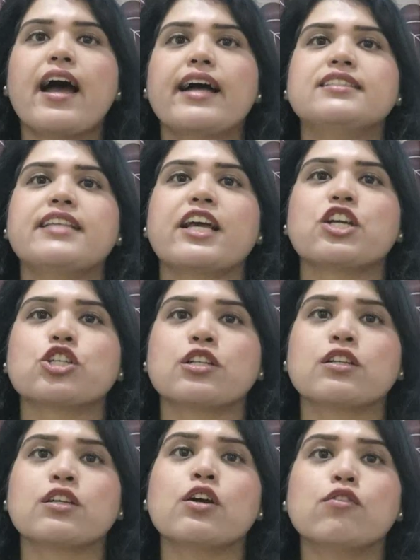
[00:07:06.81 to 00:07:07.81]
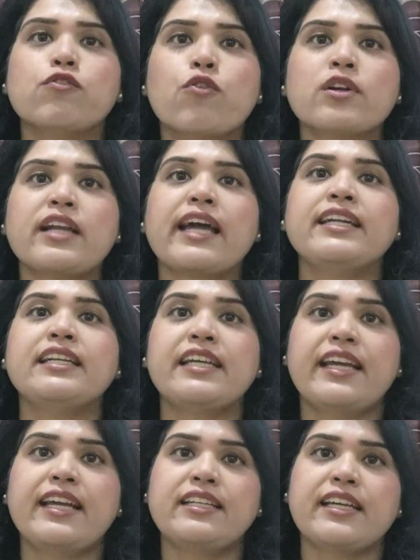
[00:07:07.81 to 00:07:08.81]
and section
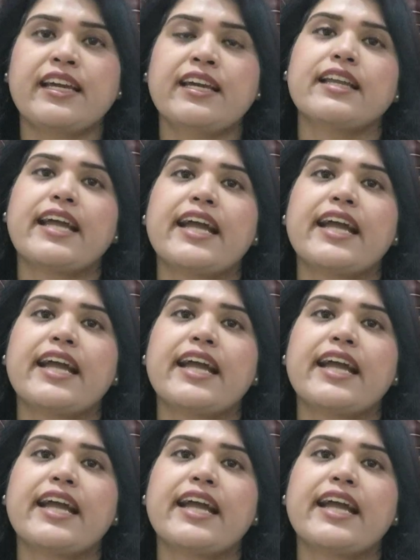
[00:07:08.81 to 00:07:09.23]
498A